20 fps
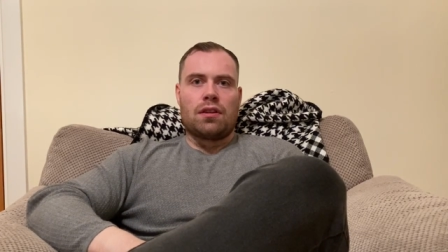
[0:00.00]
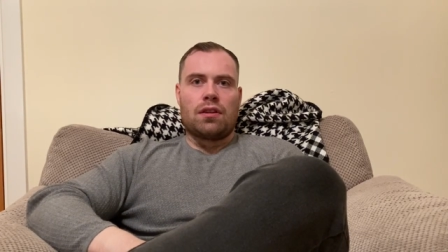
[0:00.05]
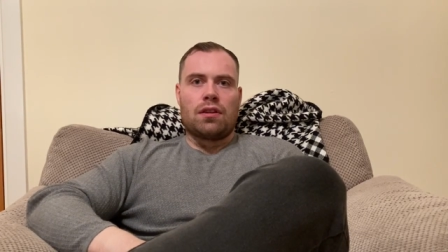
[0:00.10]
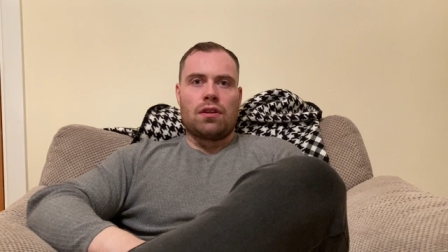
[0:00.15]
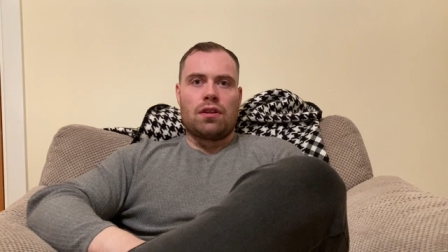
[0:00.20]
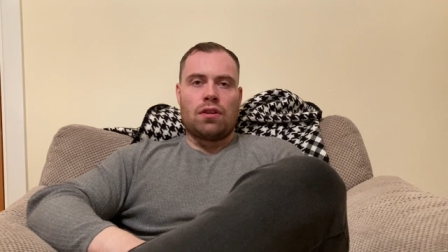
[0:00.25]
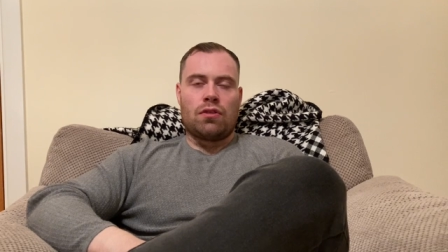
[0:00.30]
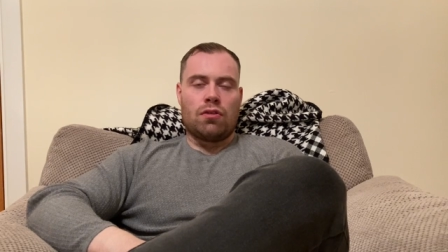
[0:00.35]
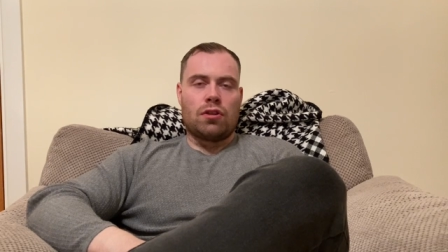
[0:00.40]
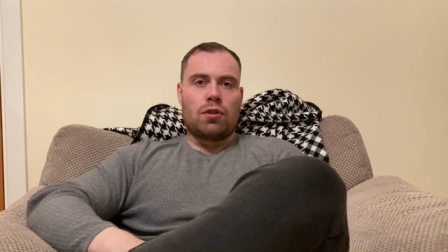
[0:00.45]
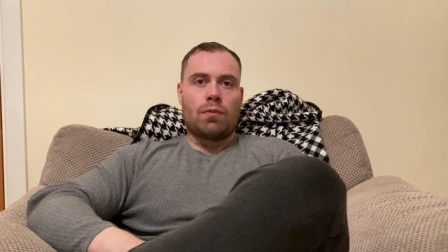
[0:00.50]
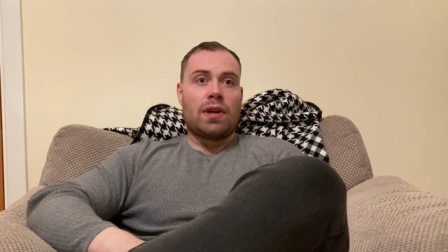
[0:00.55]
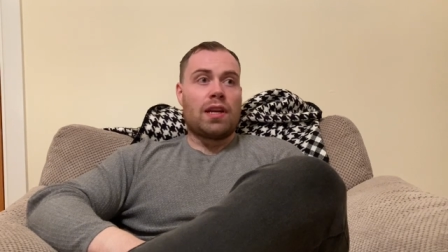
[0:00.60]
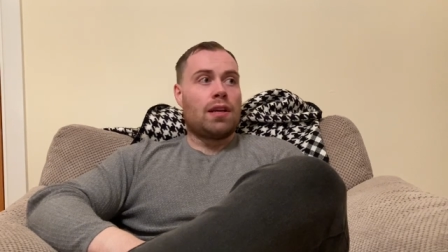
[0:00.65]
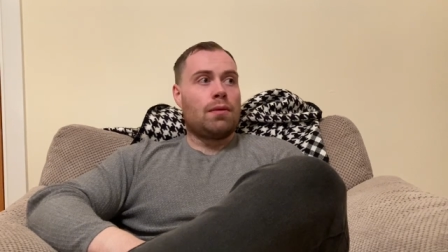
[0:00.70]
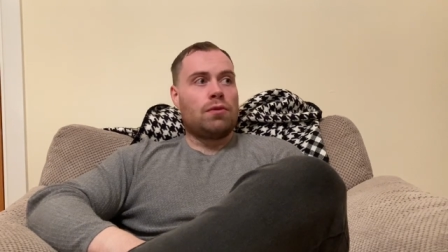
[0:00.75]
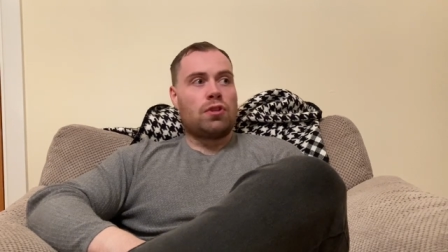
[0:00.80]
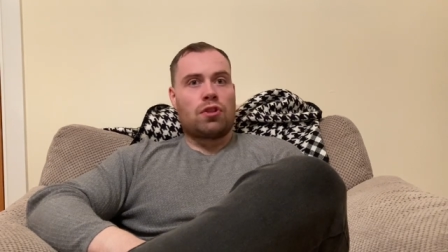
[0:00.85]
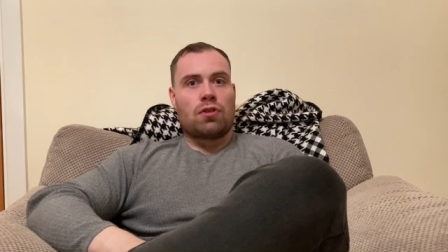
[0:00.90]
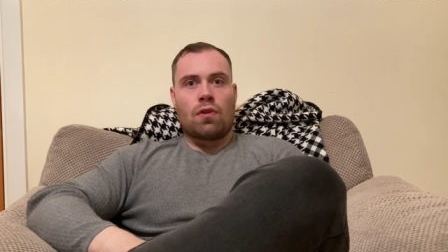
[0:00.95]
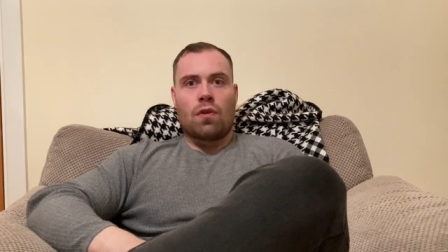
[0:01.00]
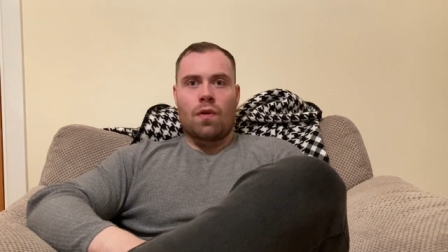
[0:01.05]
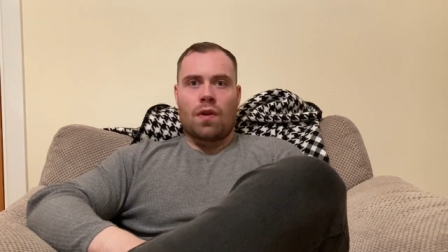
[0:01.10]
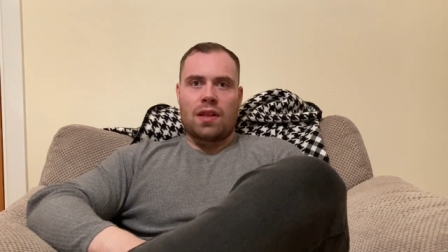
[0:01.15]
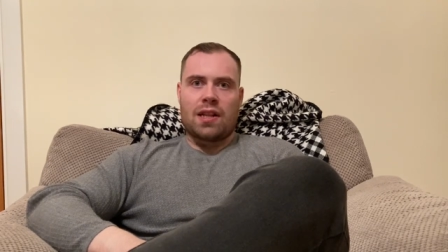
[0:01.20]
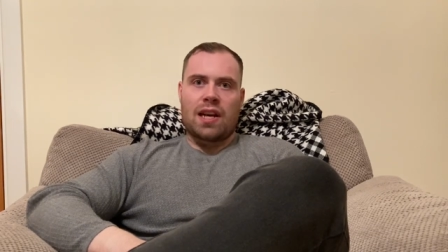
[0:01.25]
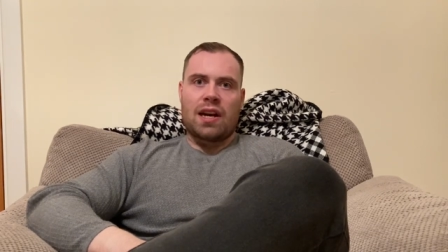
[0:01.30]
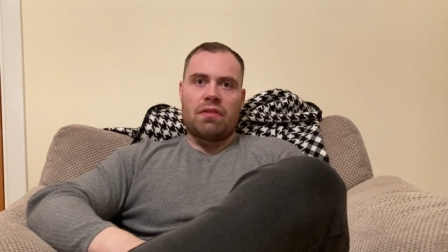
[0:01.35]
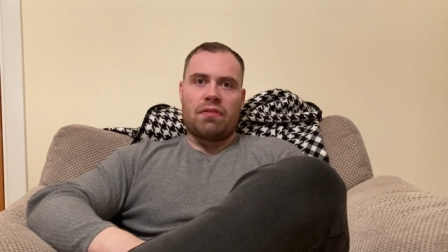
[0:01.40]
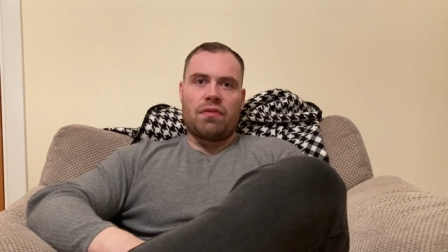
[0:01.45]
Look at the way he was scoring
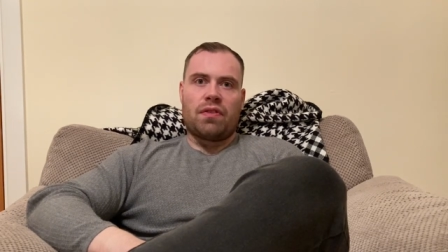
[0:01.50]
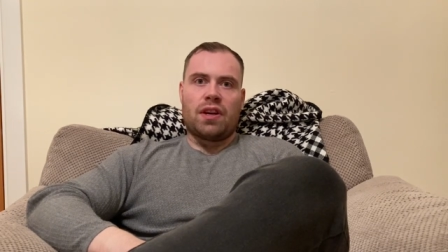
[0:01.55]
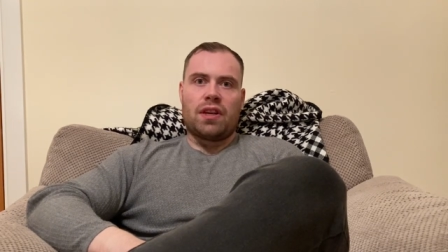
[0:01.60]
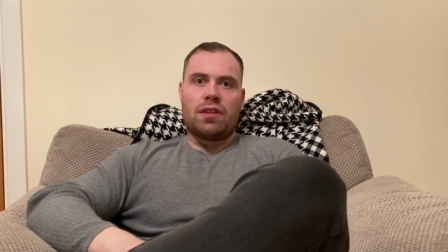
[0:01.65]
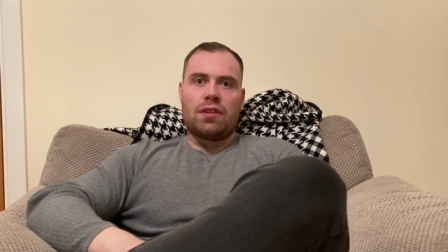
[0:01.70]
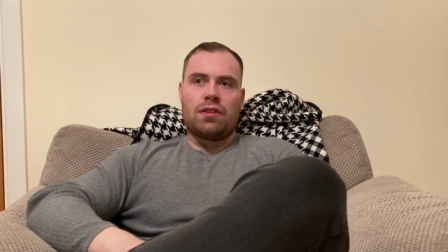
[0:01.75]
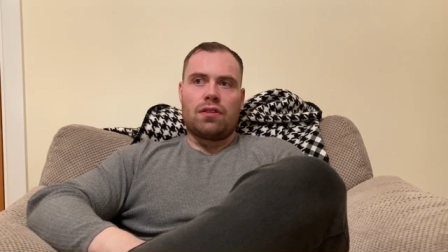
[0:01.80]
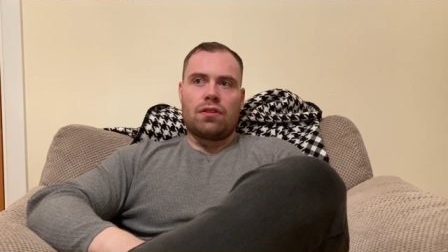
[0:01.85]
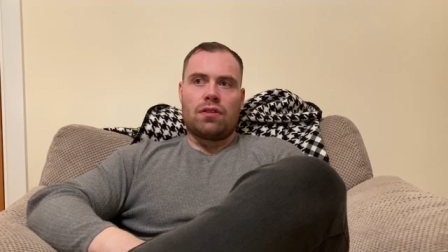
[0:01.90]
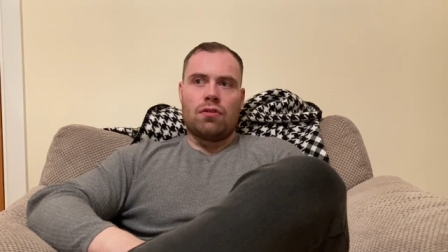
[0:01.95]
that fight.